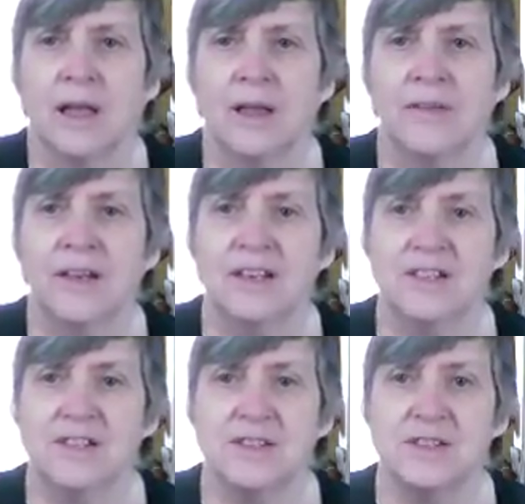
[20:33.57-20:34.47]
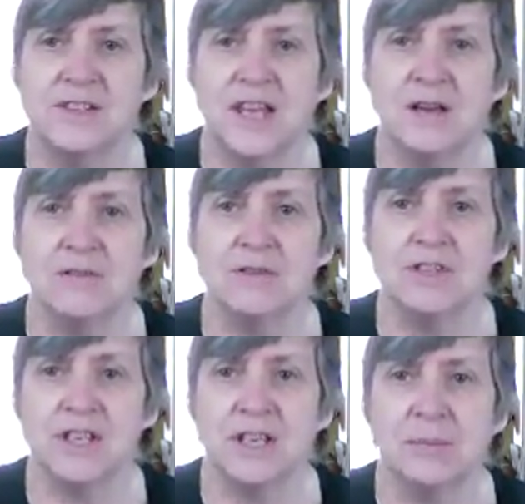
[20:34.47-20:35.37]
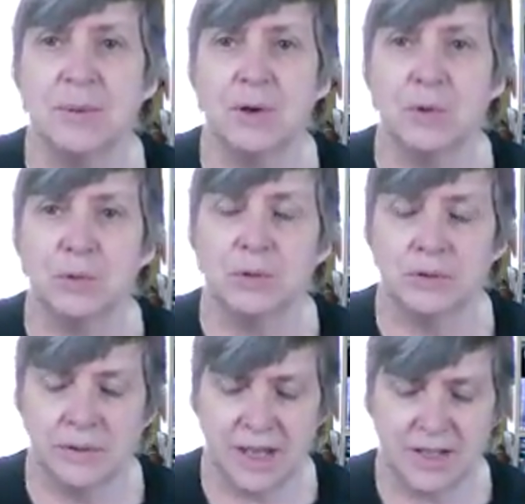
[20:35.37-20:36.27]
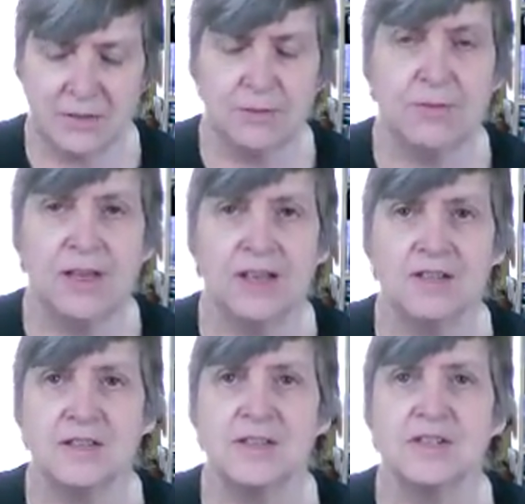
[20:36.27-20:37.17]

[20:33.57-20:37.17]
And then listen to the sound of the singing bowl as it fades into